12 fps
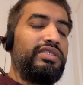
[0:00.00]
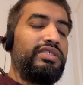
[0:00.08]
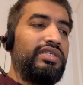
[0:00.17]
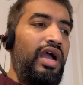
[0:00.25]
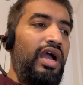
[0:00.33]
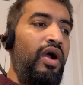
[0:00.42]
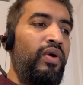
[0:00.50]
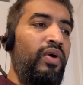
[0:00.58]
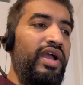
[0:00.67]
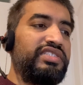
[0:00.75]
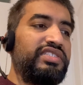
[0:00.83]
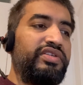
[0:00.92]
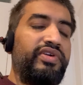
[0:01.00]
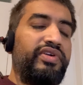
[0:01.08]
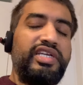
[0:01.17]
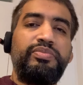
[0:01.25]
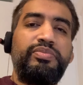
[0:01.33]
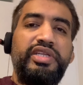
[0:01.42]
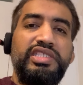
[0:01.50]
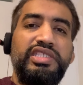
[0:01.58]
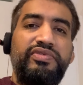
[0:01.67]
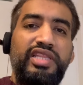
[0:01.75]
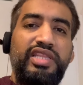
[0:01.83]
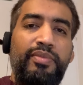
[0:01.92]
how has your experience
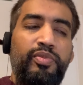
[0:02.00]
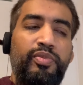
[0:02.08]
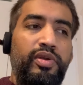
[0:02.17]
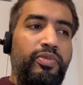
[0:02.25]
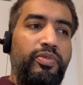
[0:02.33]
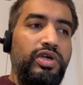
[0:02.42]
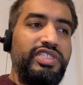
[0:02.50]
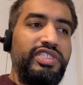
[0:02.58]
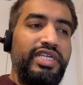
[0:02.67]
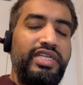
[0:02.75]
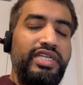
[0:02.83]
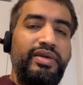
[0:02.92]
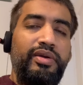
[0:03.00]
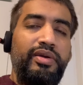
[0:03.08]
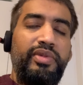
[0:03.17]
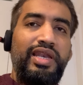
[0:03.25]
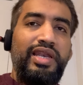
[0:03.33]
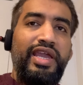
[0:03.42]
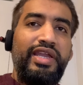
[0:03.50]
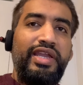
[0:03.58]
with AMable project been like?